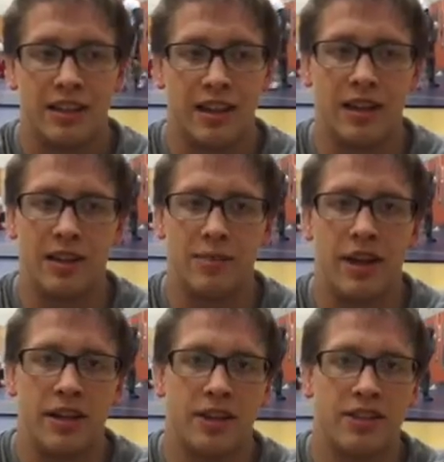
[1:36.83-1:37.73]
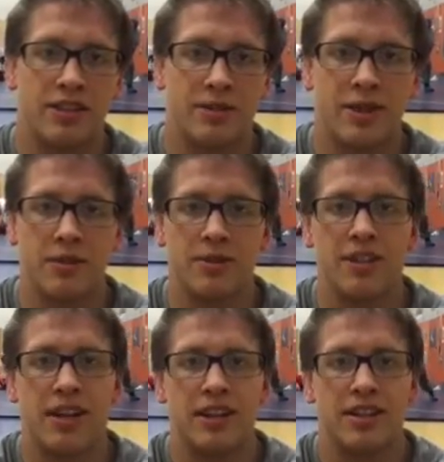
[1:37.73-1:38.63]
And my athleticism helps a
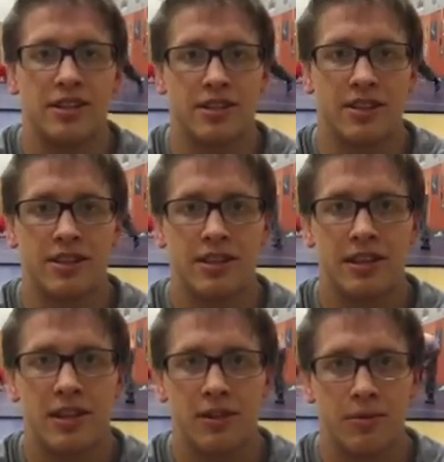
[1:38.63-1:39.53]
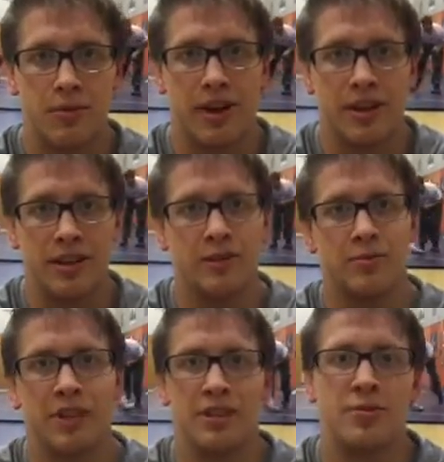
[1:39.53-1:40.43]
lot. So when I use
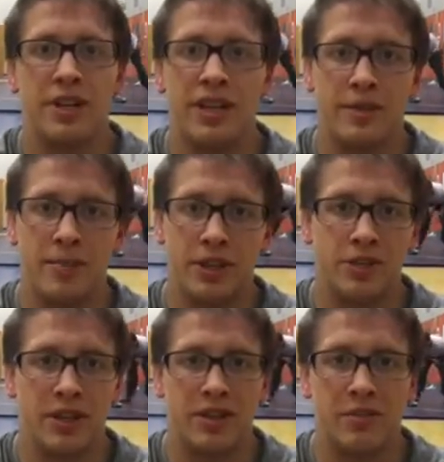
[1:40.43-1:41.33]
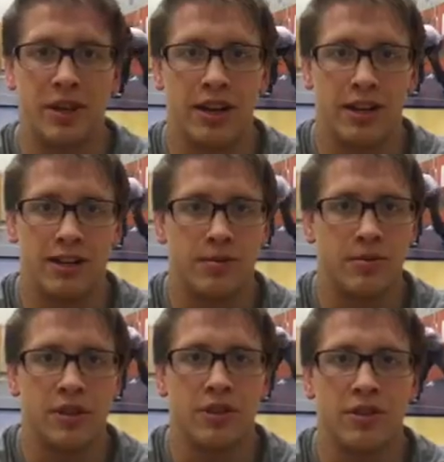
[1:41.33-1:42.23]
my speed and my strength combined, it's
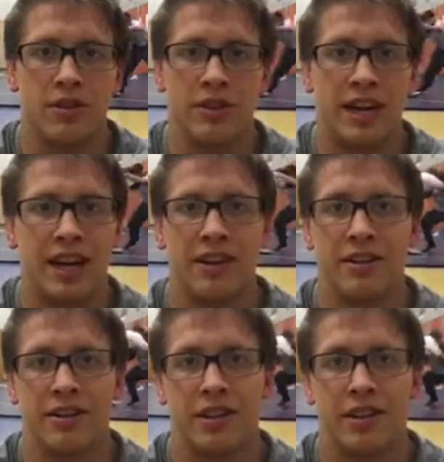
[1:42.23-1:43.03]
really hard to counter.